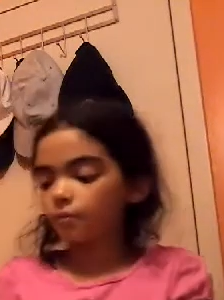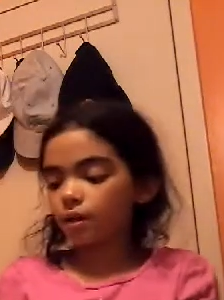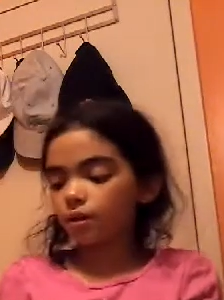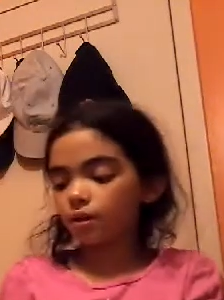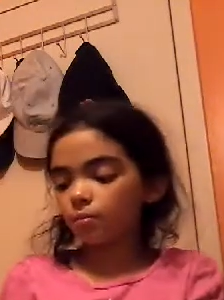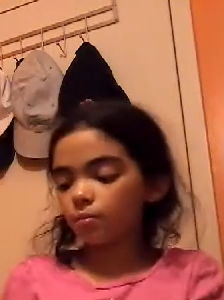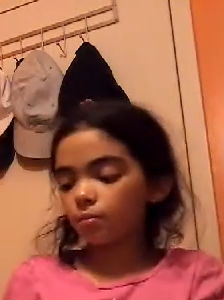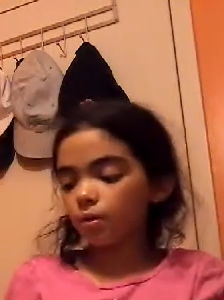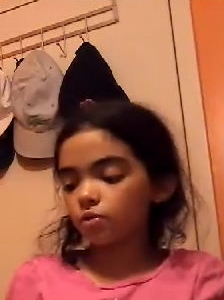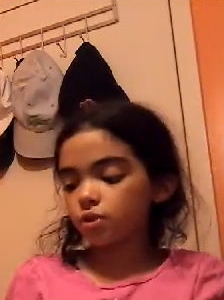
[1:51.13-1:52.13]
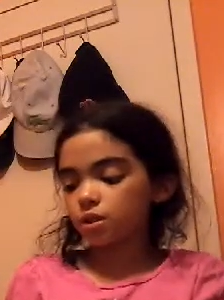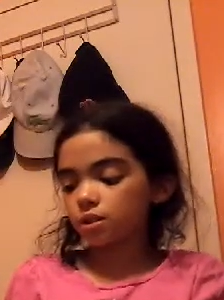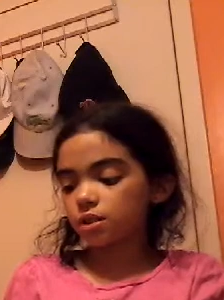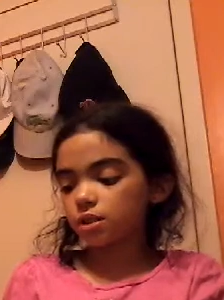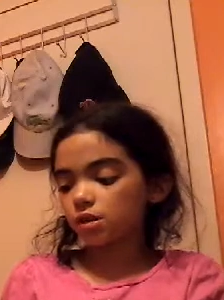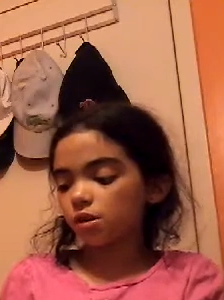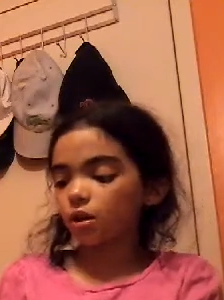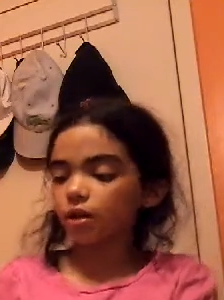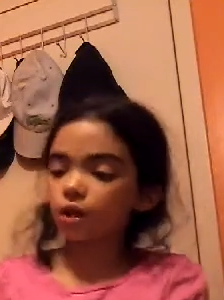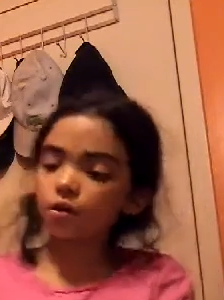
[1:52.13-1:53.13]
might need motion
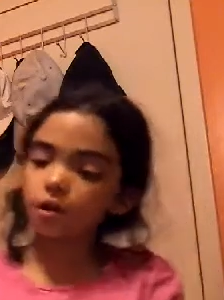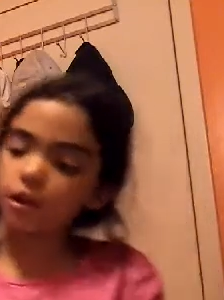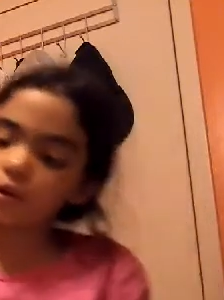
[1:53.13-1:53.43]
salon hair